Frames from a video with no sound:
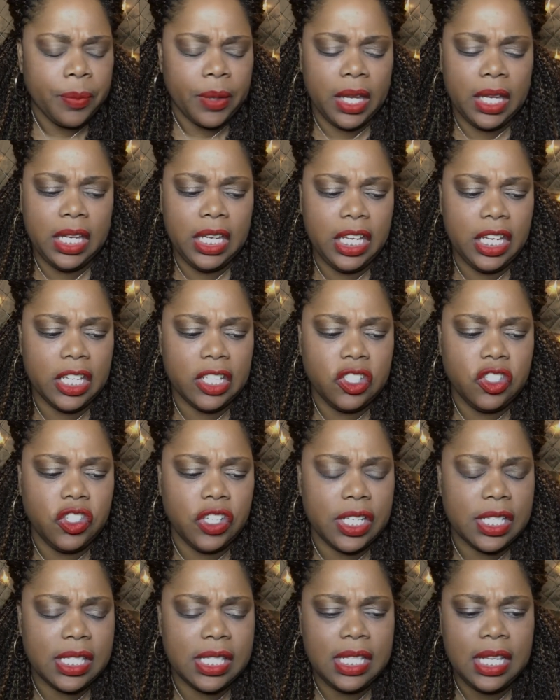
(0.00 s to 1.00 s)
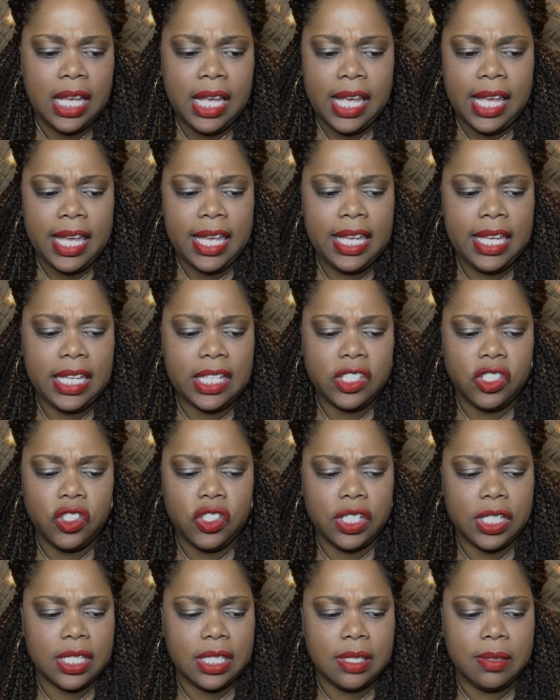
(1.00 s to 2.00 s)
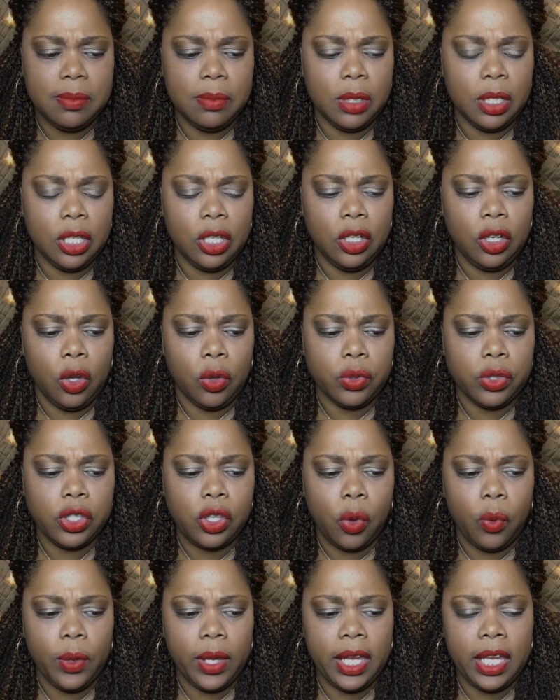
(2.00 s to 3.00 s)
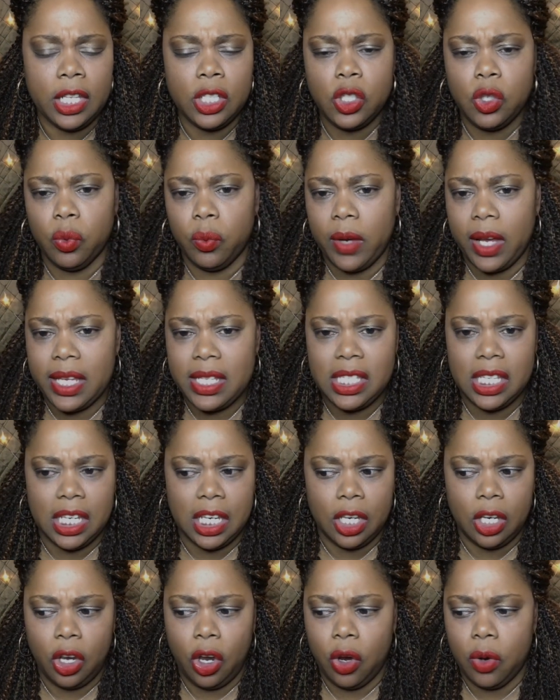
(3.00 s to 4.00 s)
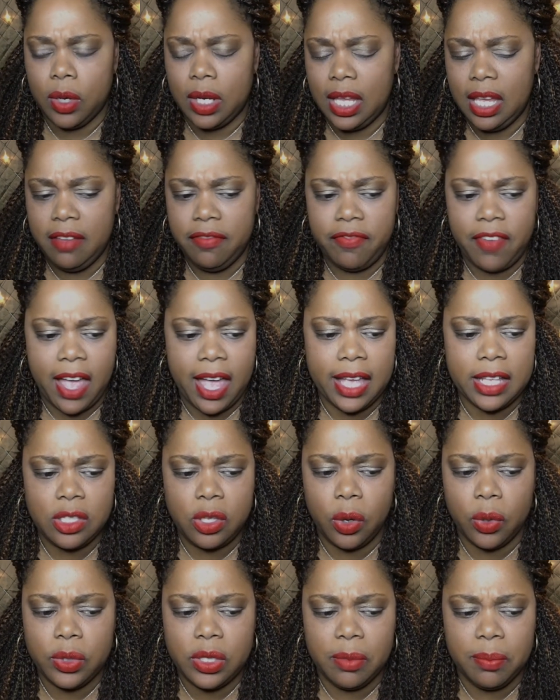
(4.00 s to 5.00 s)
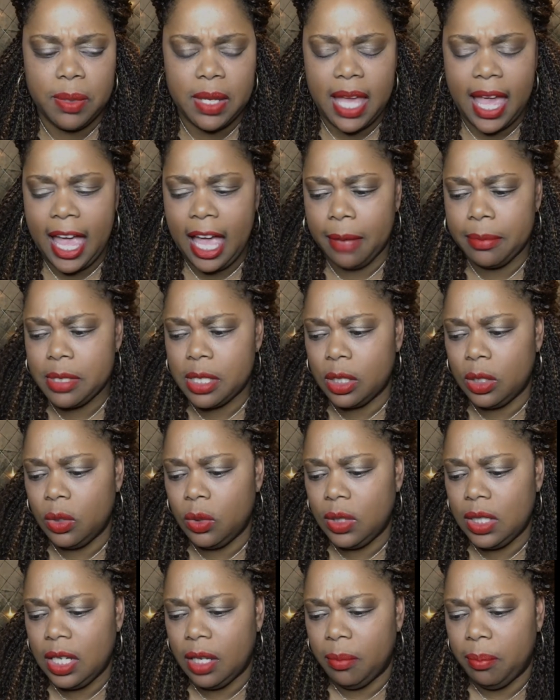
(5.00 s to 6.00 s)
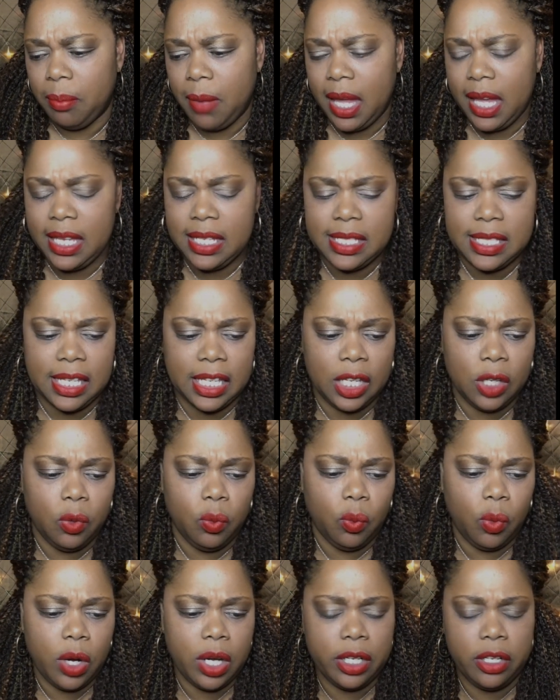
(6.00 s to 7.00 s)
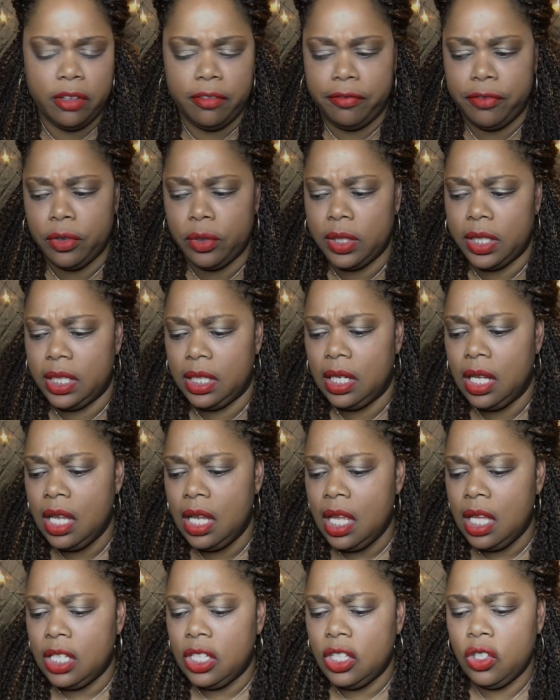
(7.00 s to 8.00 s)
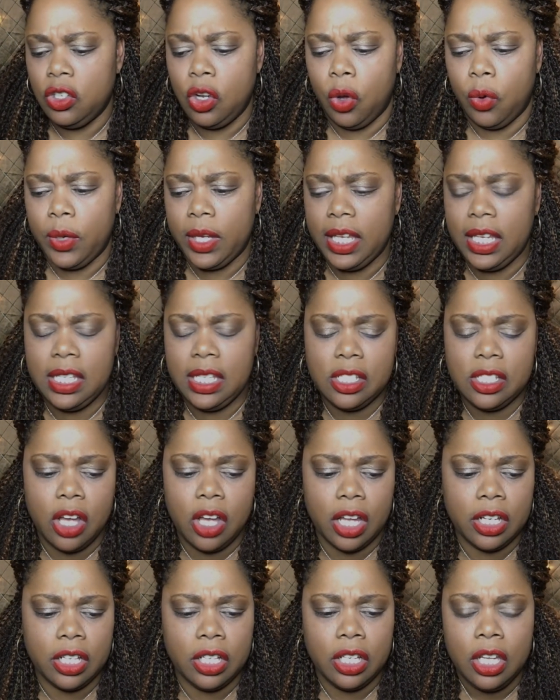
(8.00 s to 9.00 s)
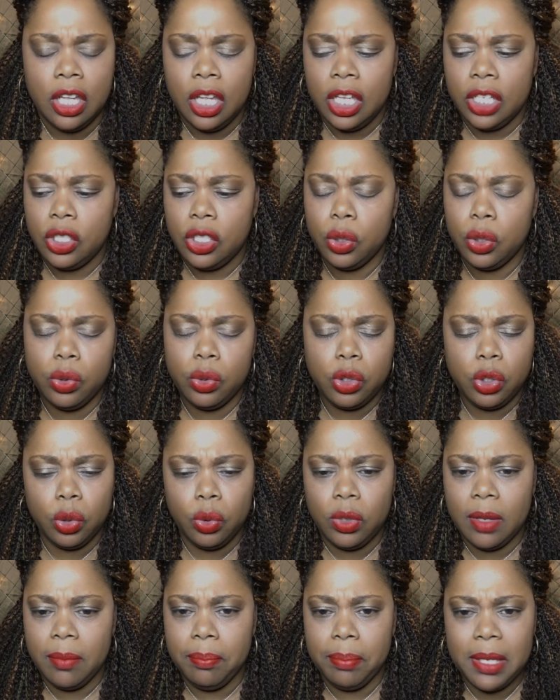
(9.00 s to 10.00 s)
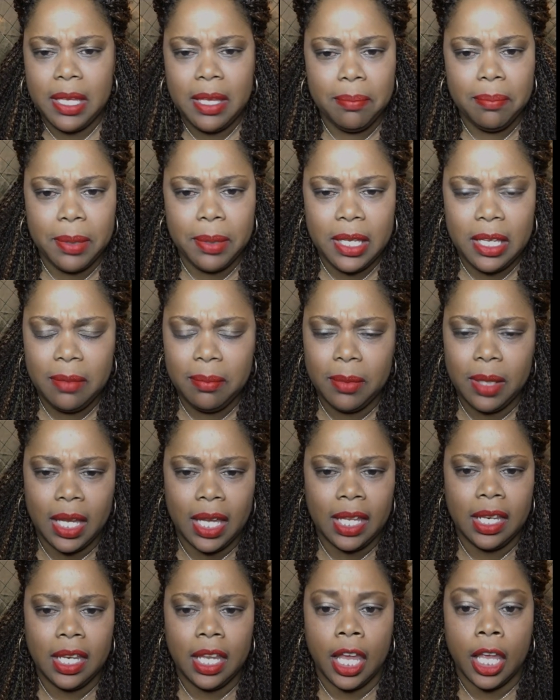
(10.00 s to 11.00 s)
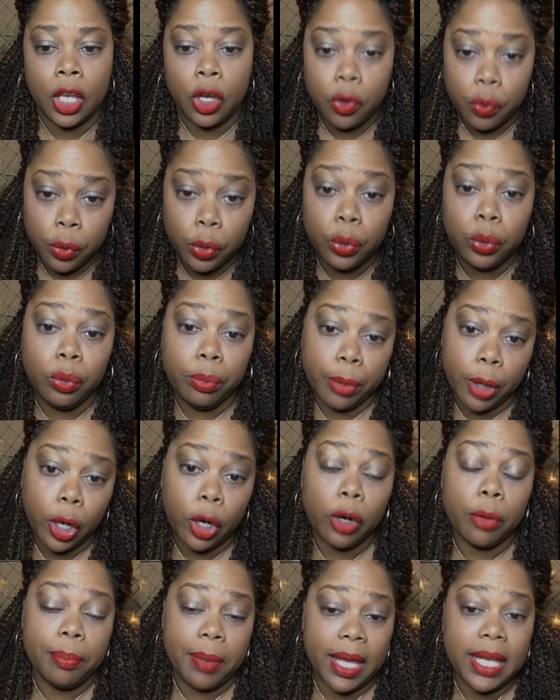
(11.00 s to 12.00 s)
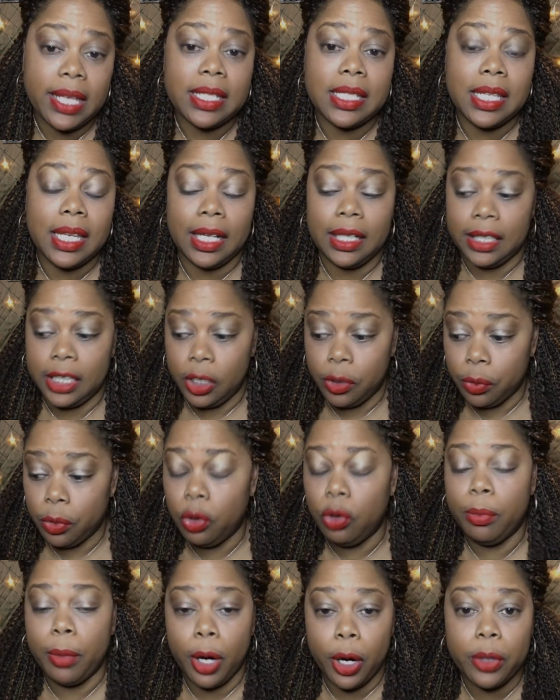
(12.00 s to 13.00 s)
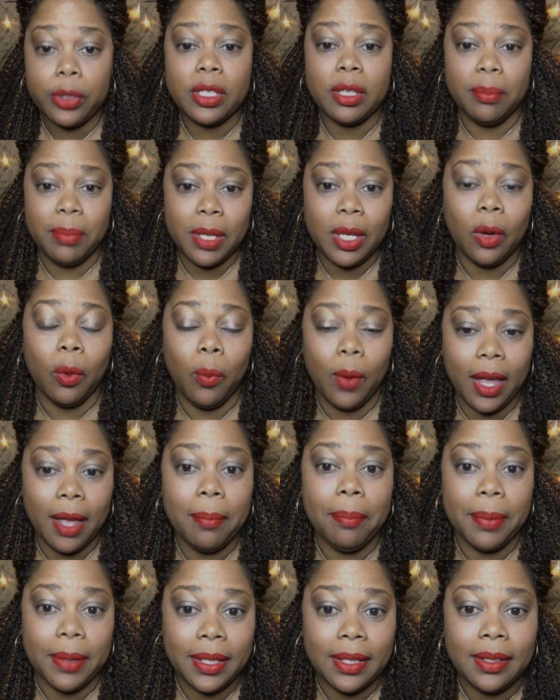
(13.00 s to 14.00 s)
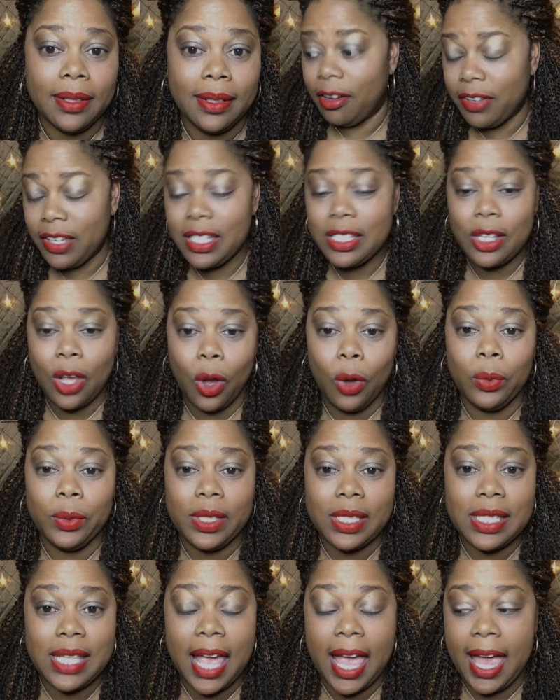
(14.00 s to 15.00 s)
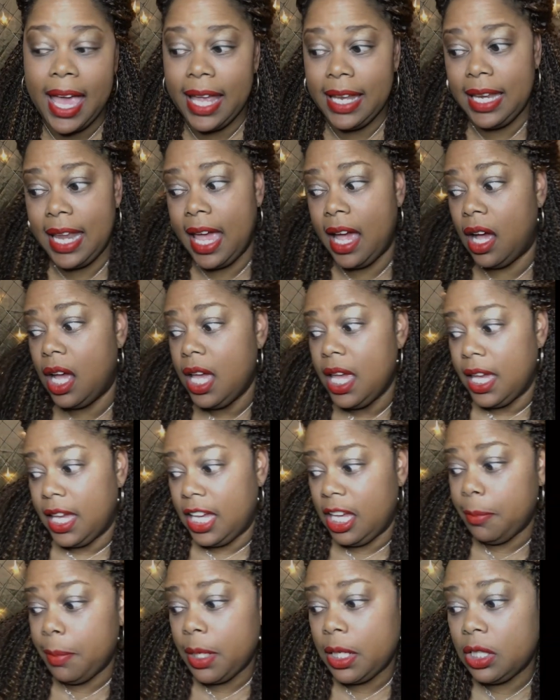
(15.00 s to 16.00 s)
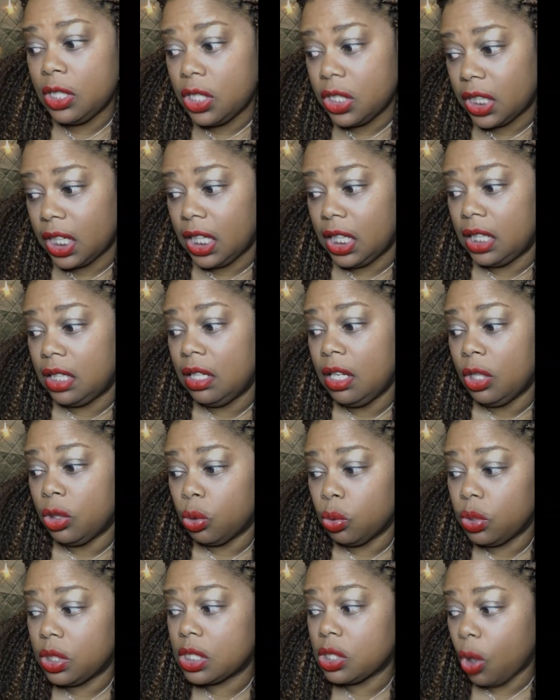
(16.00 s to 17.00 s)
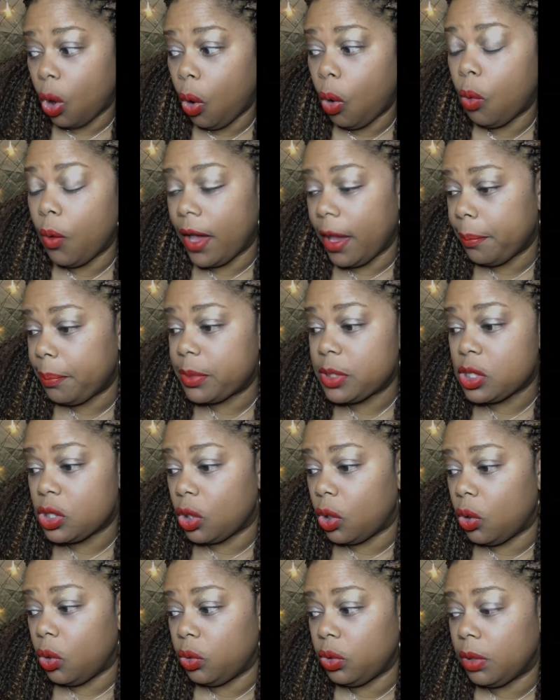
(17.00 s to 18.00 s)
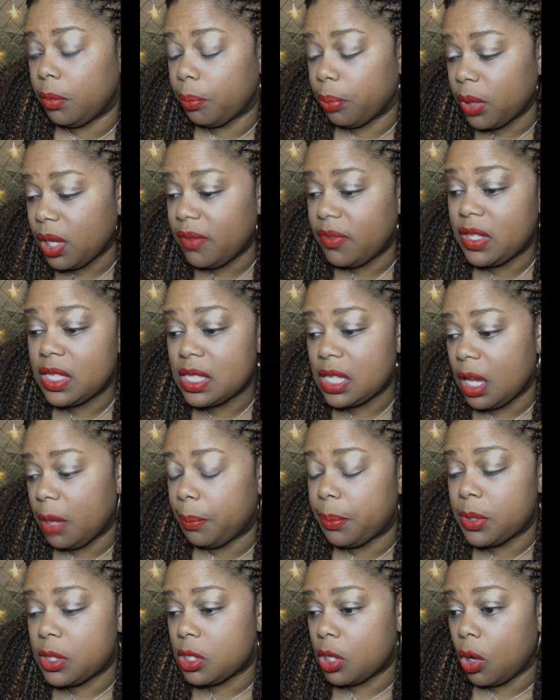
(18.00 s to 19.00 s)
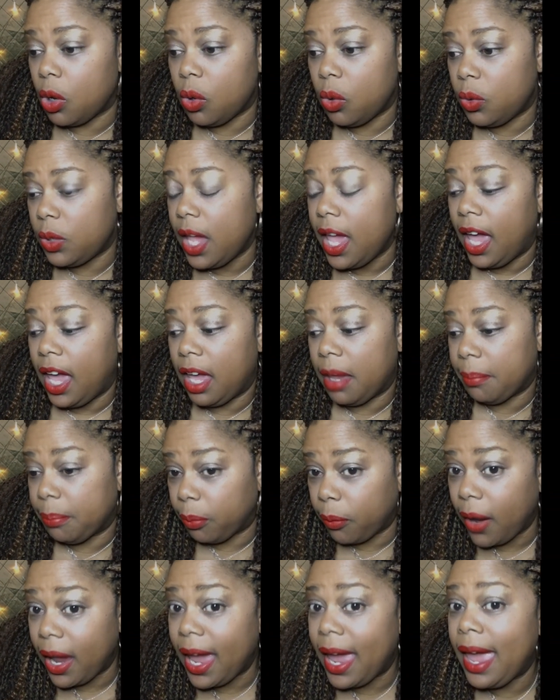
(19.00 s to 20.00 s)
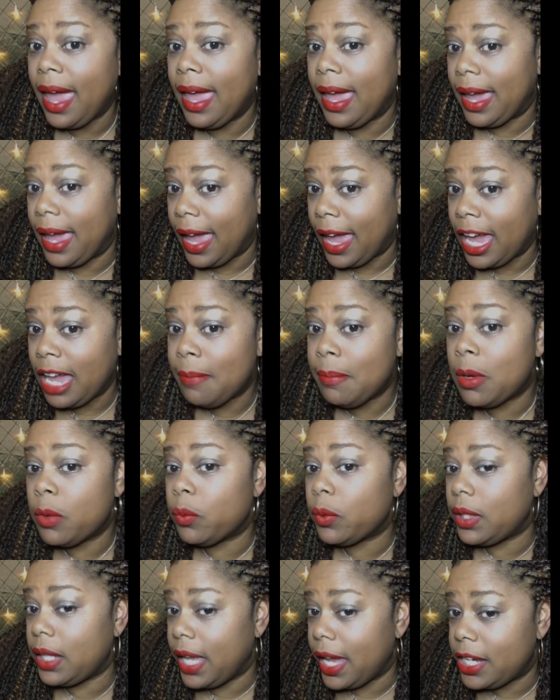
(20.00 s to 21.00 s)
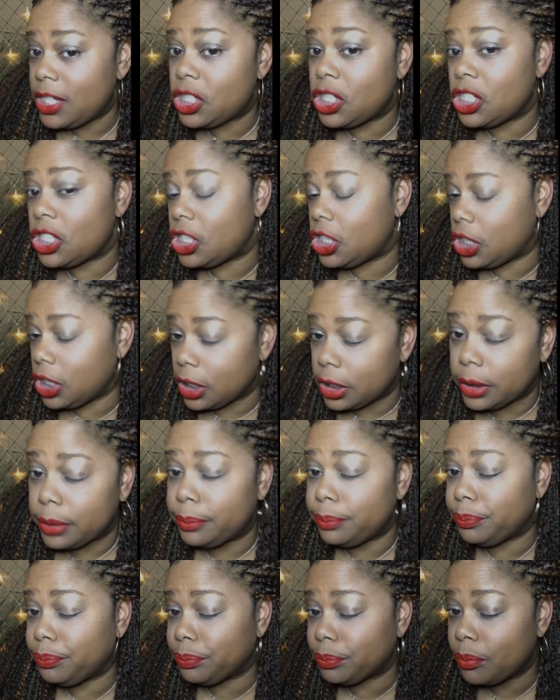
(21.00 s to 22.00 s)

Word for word: He is just, he is just, you know, so interested in her, and he finds her to be absolutely amazing and wonderful, and, you know, he's gonna toot toot and beat beat and, and groom her, basically groom her to be a weapon of his own design. Now, he been looking through this whole episode and previous episode at Brad and Amy relationship,